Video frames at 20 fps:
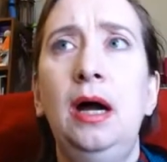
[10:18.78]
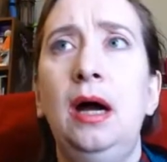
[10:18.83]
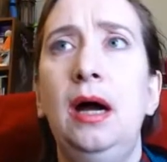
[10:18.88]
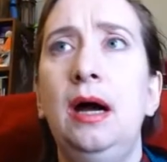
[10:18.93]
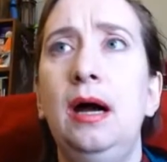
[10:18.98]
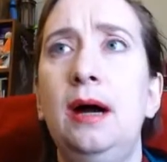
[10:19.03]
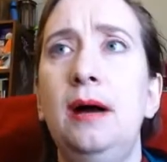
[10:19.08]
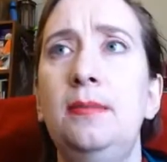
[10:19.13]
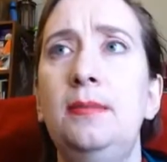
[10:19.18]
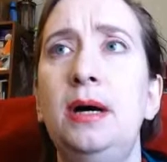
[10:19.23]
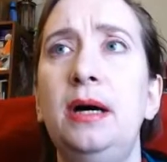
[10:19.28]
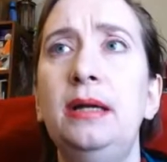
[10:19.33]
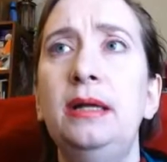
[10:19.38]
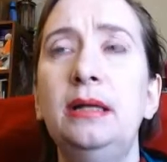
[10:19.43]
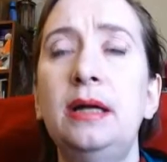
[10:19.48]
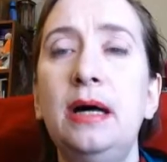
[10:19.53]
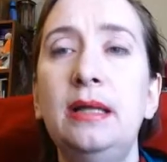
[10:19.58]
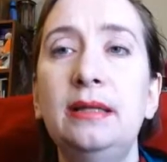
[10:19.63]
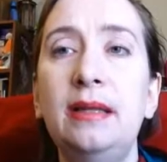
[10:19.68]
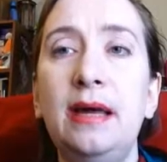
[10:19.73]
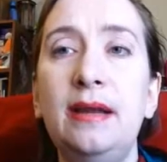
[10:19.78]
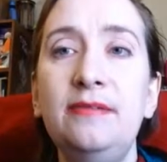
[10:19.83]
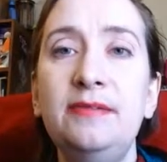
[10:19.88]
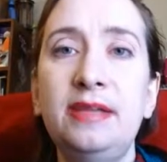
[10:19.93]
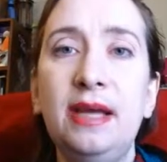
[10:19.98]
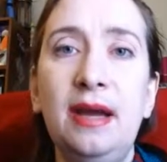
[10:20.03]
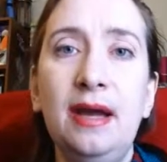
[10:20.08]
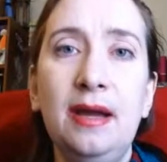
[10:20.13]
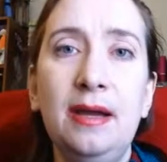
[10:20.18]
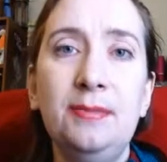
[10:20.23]
A lot of
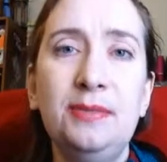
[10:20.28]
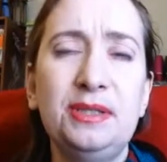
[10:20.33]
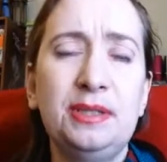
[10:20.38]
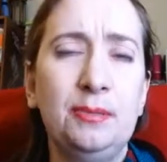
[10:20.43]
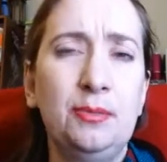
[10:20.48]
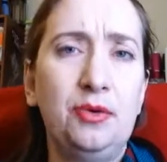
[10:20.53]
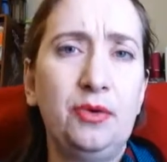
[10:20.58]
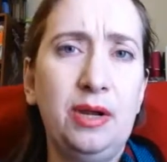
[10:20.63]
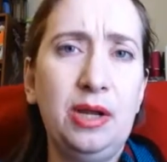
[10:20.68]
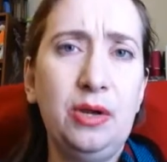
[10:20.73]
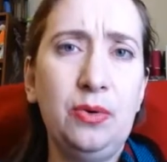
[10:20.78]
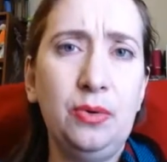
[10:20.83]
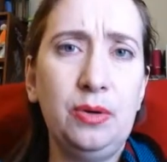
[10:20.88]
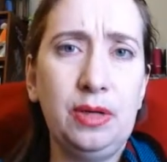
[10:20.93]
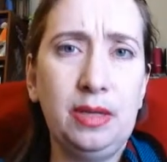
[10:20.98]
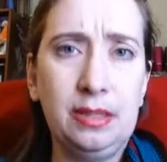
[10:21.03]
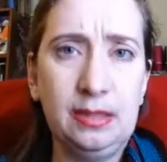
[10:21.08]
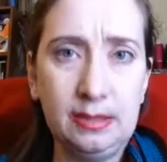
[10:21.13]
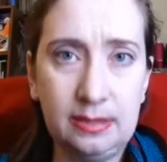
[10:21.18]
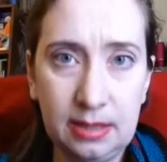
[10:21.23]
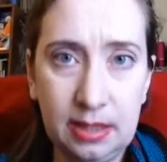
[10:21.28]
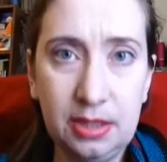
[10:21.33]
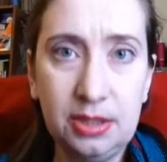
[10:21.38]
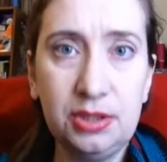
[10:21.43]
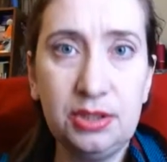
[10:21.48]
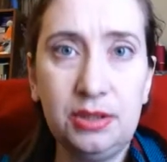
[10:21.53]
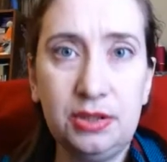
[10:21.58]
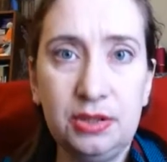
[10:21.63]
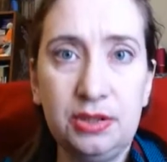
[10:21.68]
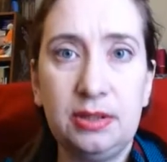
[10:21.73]
times, some Greek
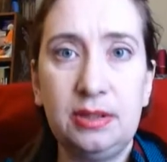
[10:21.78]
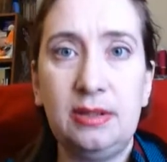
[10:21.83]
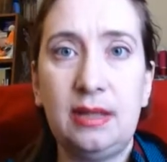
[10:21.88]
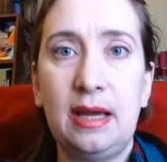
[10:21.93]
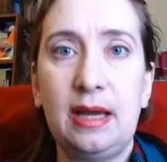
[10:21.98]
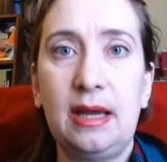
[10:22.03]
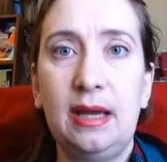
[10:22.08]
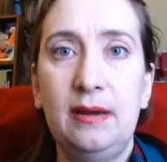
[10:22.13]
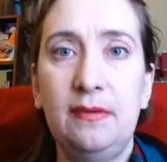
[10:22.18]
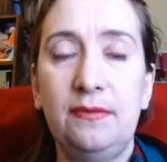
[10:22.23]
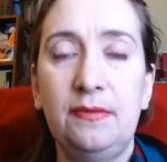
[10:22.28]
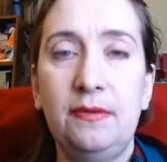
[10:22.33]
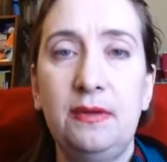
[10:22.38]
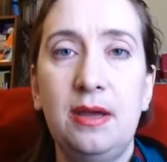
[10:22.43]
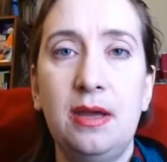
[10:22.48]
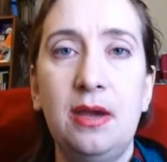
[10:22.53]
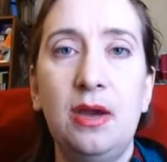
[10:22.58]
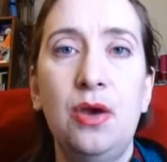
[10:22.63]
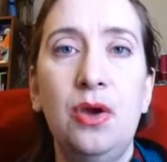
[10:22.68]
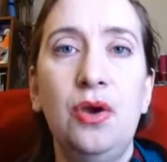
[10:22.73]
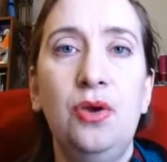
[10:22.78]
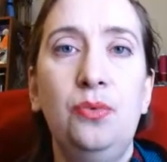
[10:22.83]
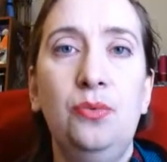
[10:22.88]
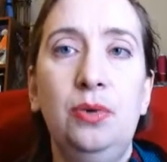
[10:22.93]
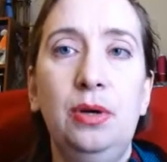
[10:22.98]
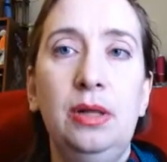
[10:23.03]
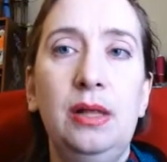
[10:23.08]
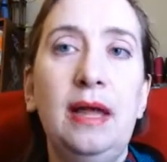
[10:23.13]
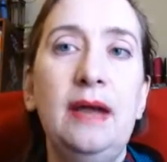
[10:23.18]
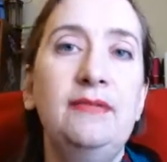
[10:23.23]
organizations and that kind of thing
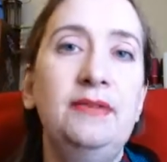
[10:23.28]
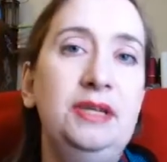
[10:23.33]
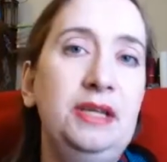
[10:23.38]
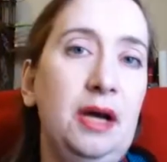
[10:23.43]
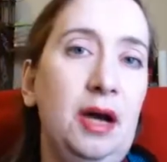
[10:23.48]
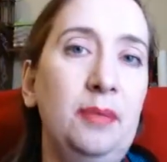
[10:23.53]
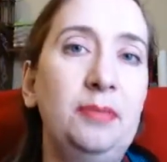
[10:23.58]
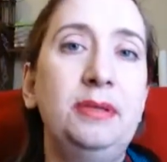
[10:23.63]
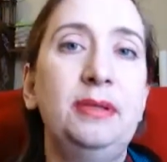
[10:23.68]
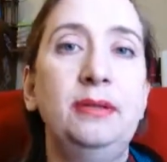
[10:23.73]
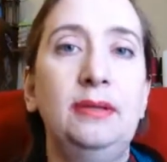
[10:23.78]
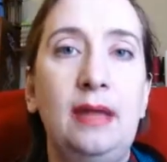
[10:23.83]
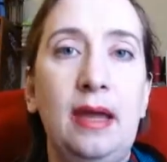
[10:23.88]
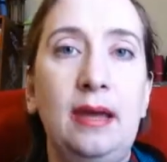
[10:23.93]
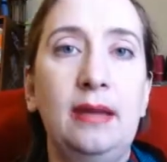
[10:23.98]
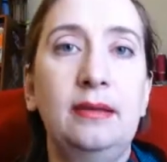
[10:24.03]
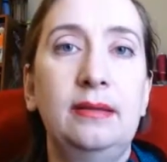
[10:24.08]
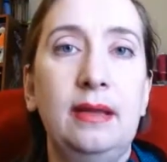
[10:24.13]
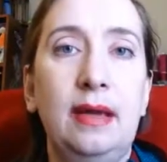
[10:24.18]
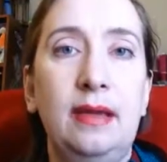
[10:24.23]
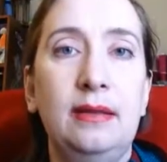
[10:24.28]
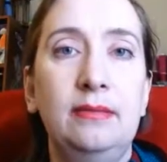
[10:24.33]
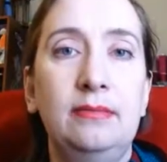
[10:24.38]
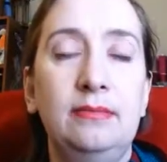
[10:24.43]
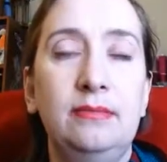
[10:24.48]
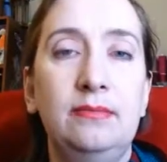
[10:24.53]
will have adopted that